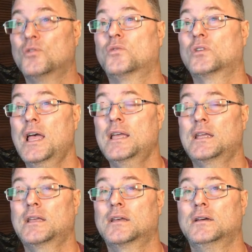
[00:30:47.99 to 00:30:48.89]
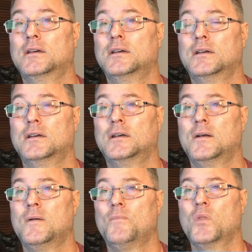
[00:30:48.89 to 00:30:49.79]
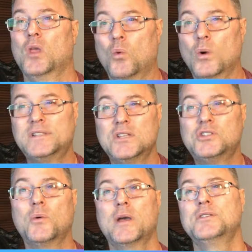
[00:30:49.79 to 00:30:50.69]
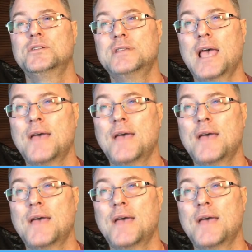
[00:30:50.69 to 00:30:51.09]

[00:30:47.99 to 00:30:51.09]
What situations have you recently found yourself in